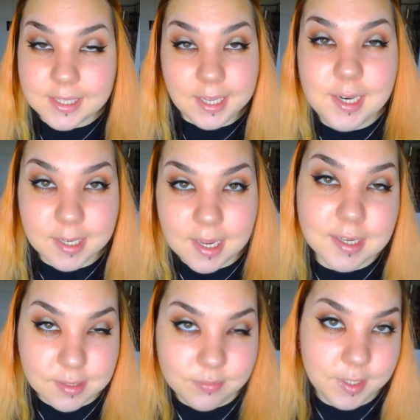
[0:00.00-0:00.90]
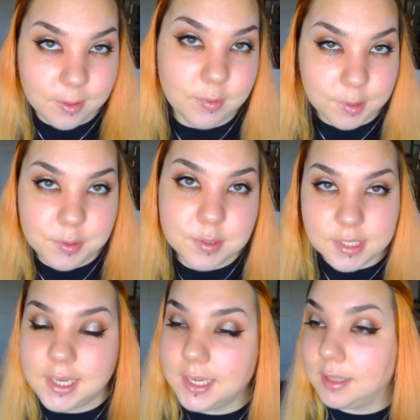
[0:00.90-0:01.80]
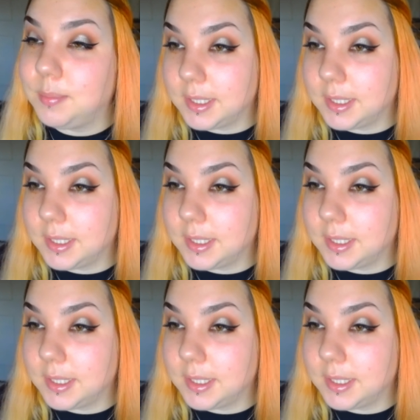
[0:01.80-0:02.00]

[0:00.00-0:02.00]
in the last video while using it,